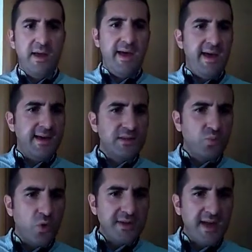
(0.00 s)
And
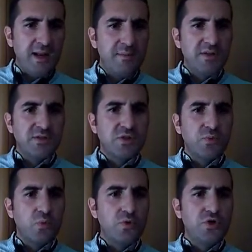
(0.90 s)
what elements
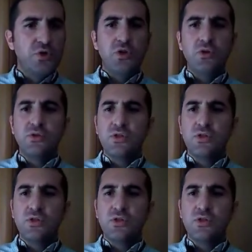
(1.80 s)
would you use